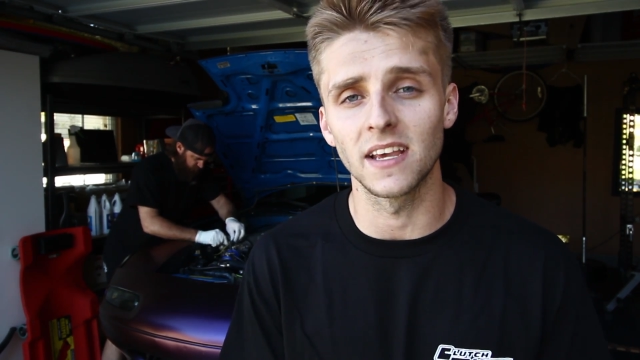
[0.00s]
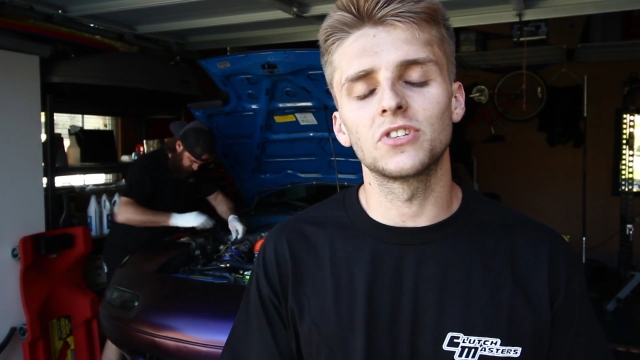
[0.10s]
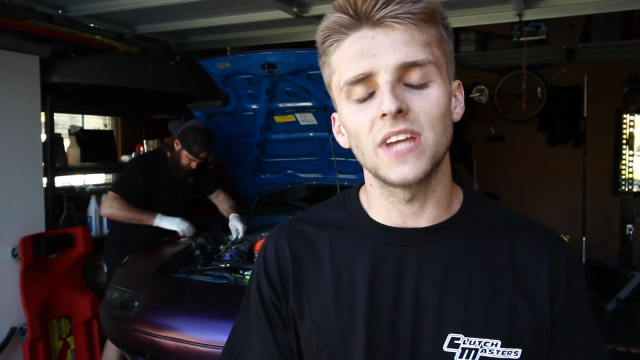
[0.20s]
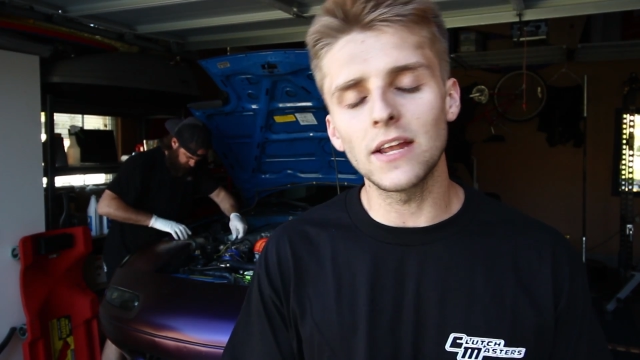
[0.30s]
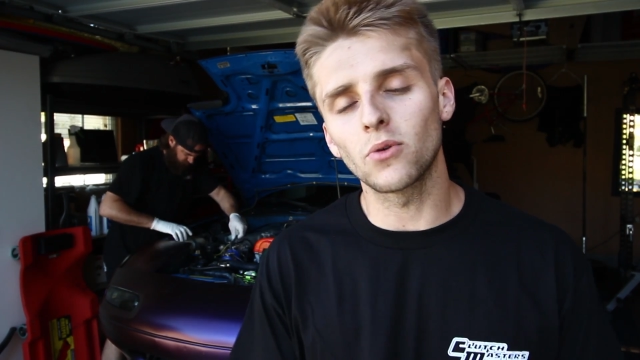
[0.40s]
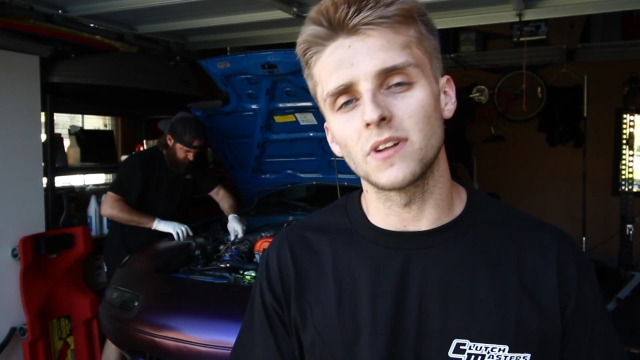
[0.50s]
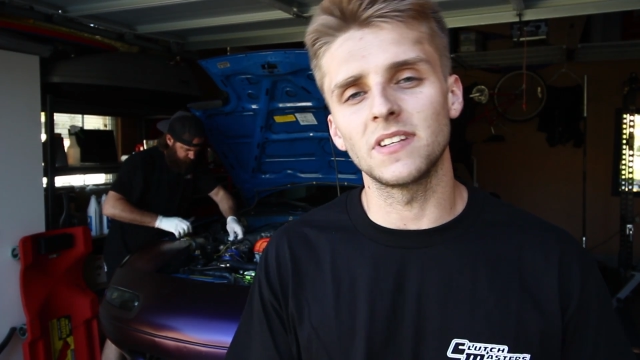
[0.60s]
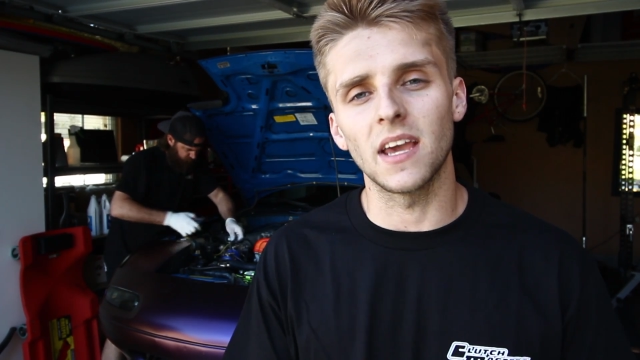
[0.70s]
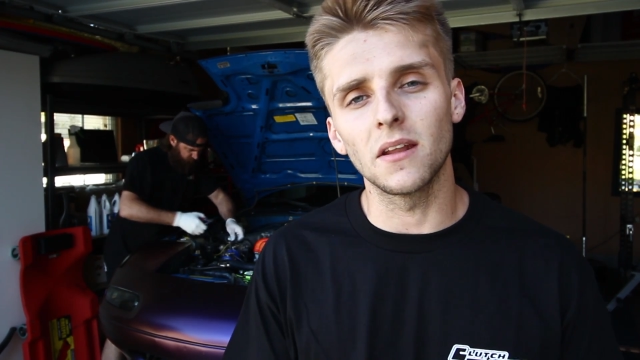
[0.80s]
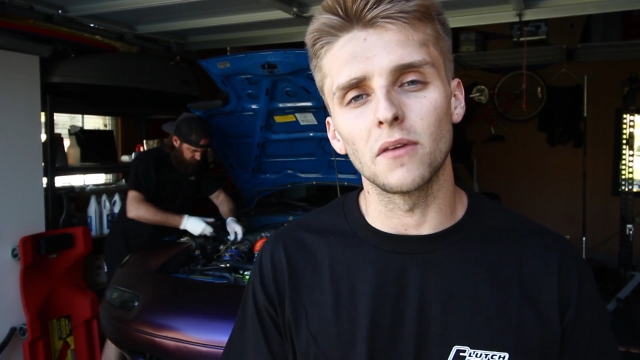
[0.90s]
Stay towards
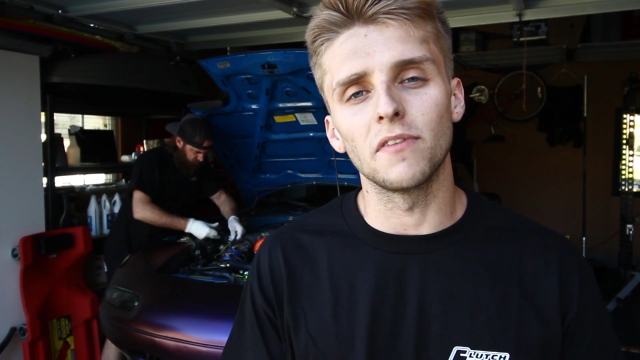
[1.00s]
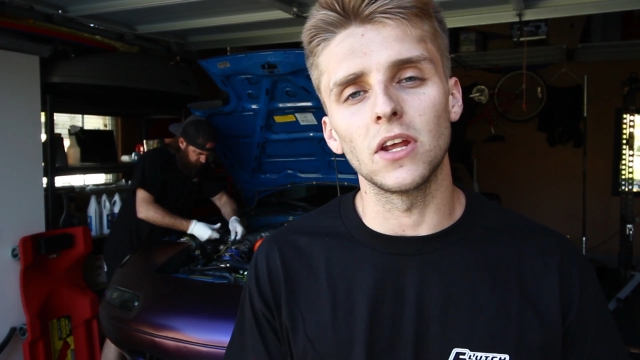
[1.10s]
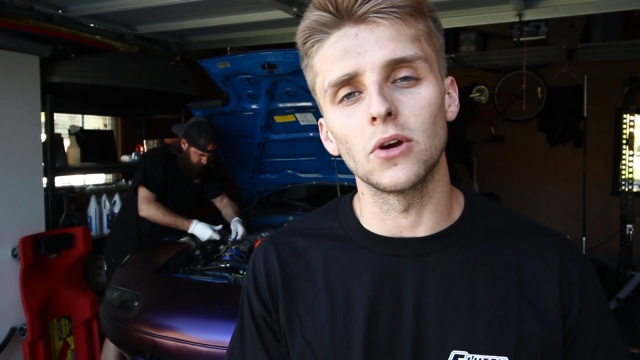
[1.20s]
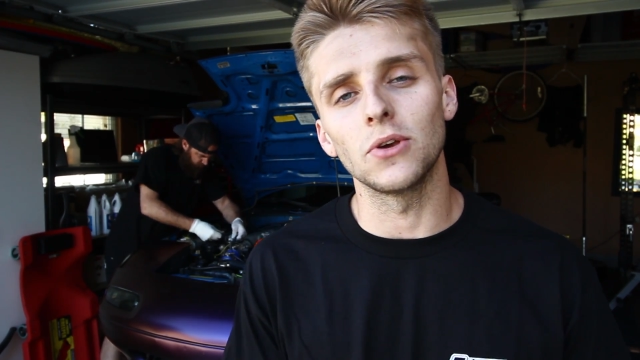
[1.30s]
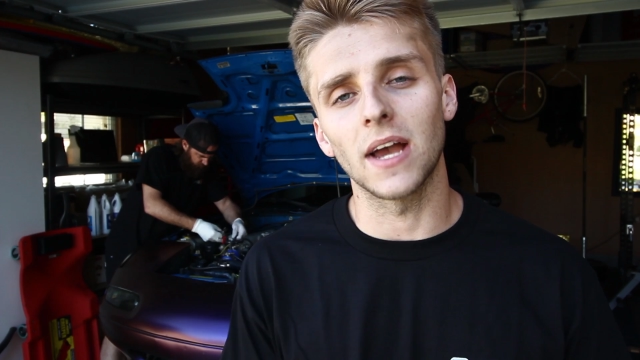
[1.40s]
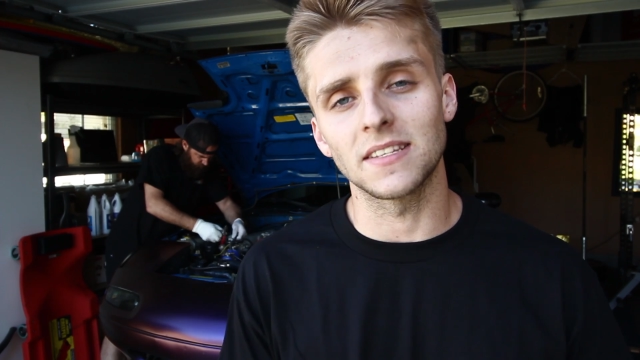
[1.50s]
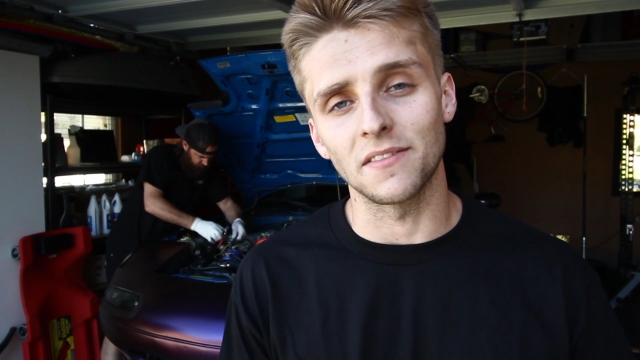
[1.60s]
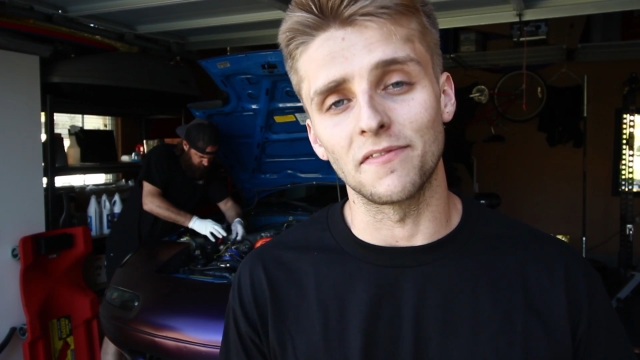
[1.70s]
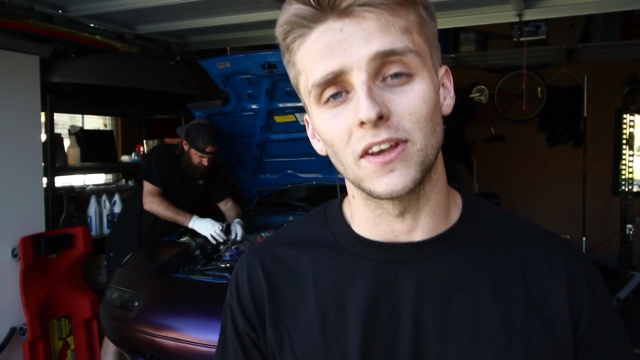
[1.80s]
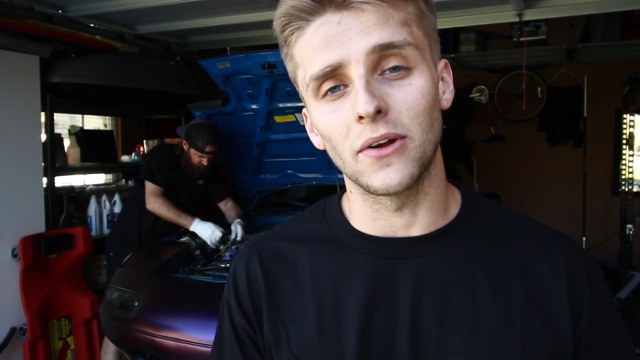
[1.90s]
the end of the video, you guys
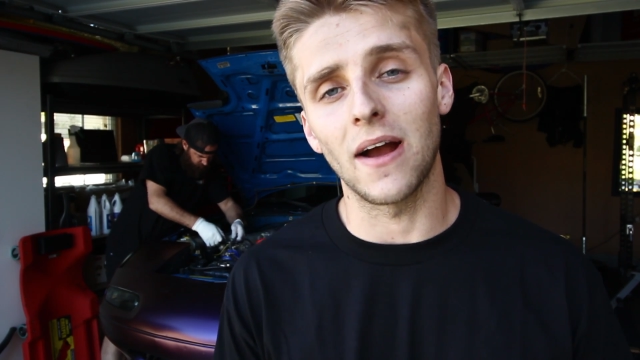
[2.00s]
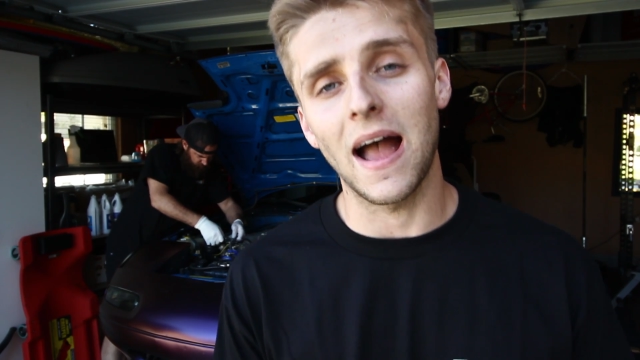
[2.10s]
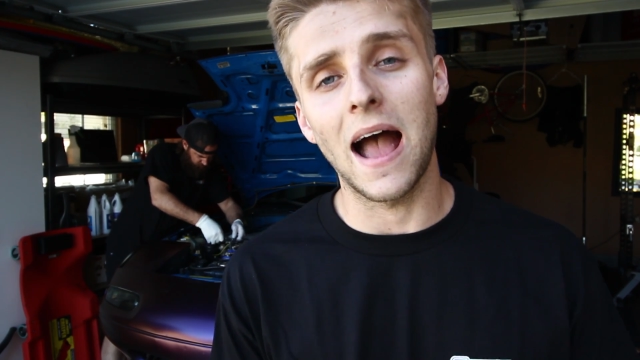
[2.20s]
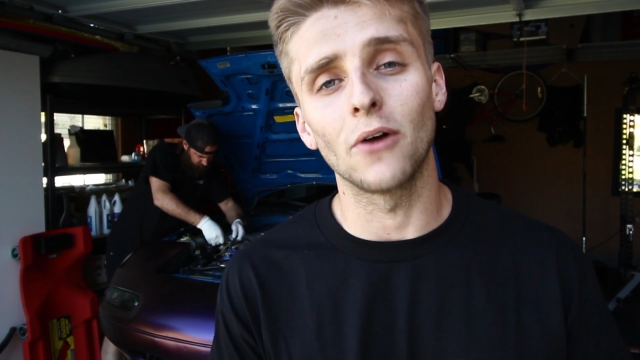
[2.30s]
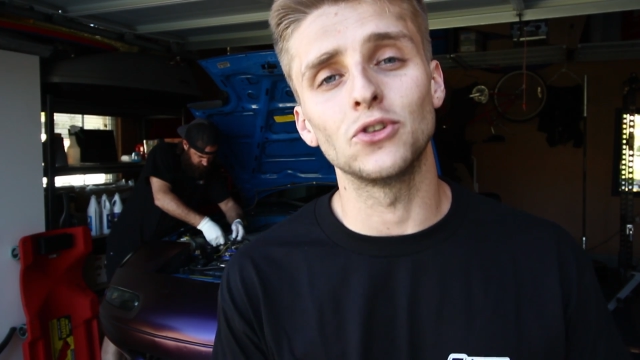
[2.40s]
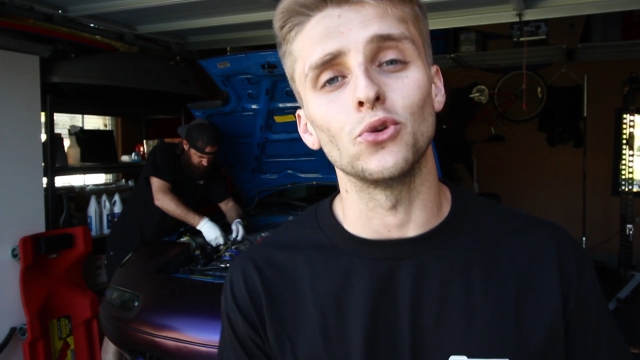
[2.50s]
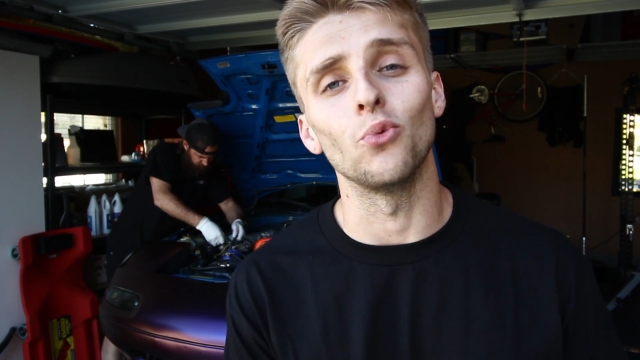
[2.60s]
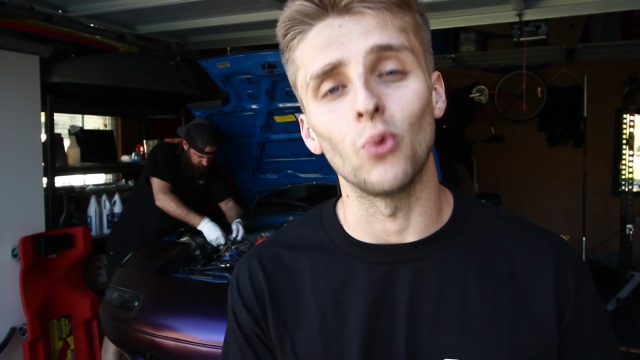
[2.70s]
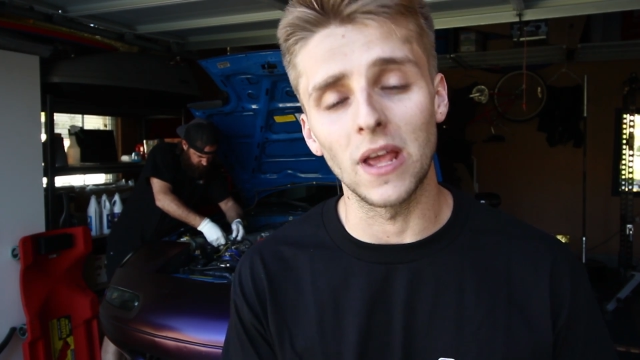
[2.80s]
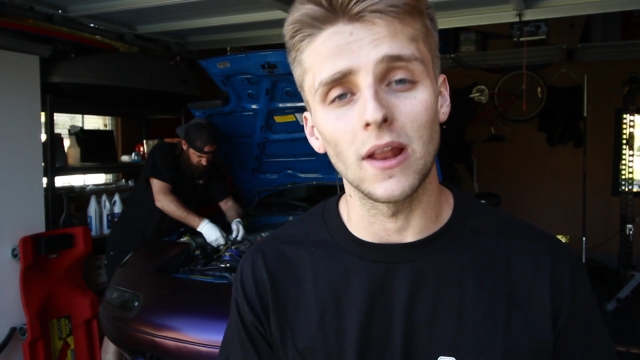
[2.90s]
can figure out how to
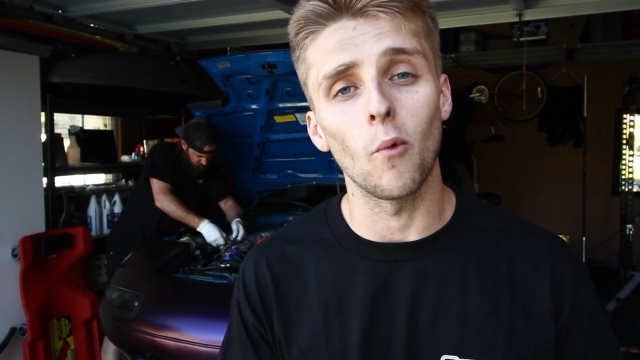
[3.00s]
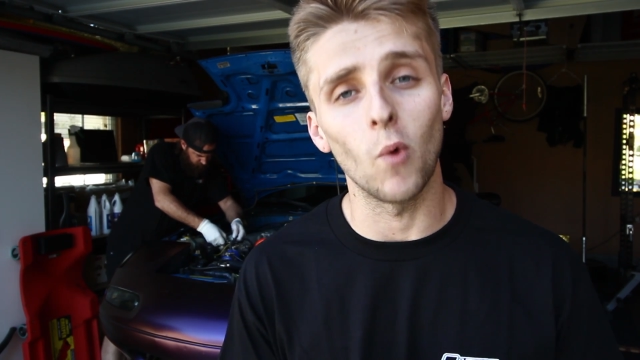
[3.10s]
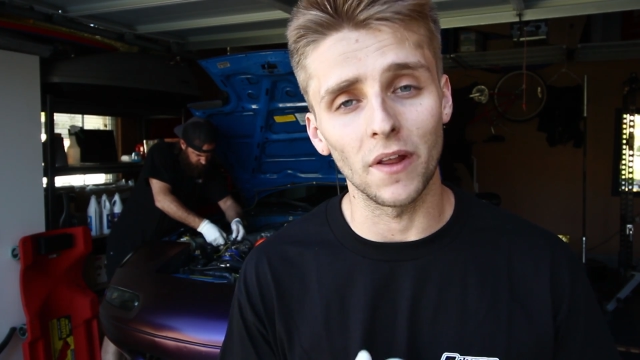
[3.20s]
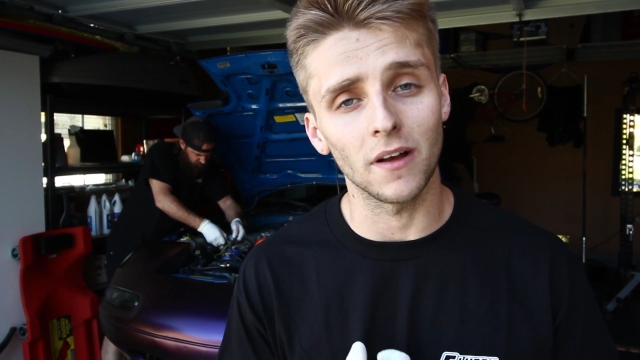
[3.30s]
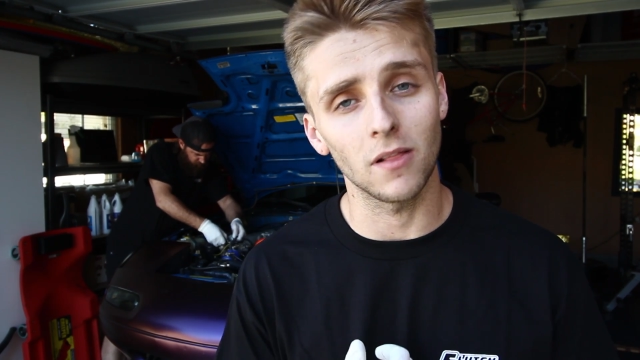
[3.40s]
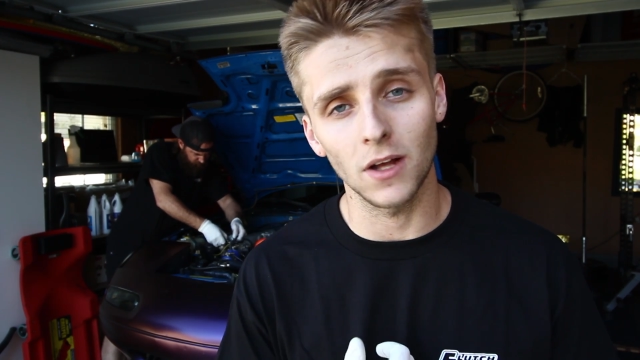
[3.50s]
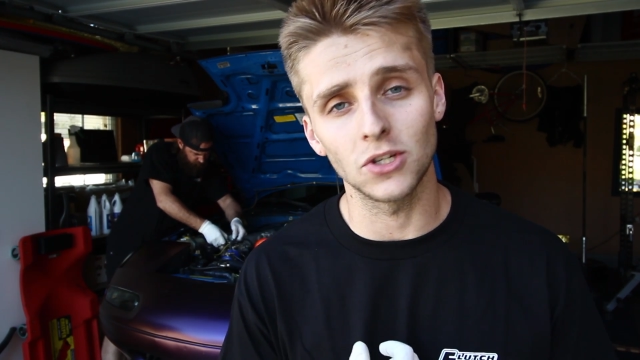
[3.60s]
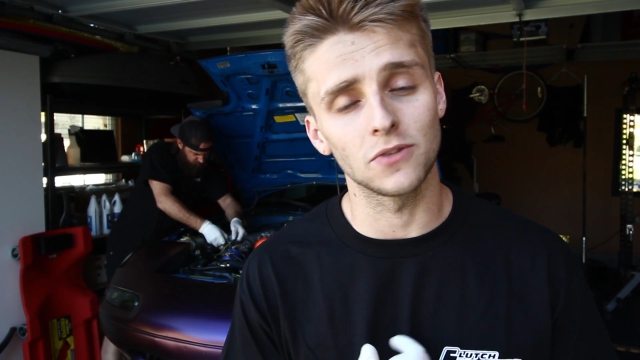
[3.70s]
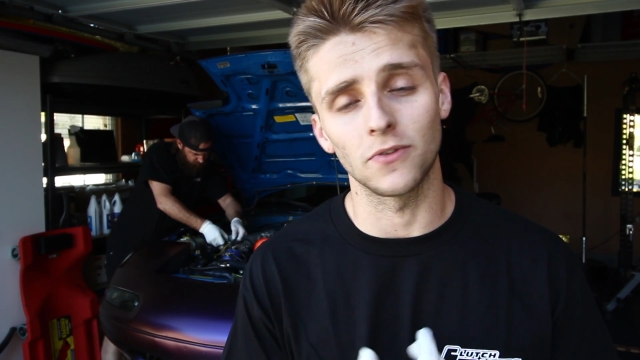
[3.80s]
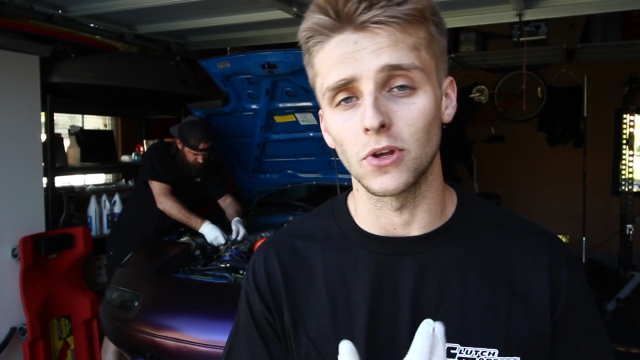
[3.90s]
win one of the clutches for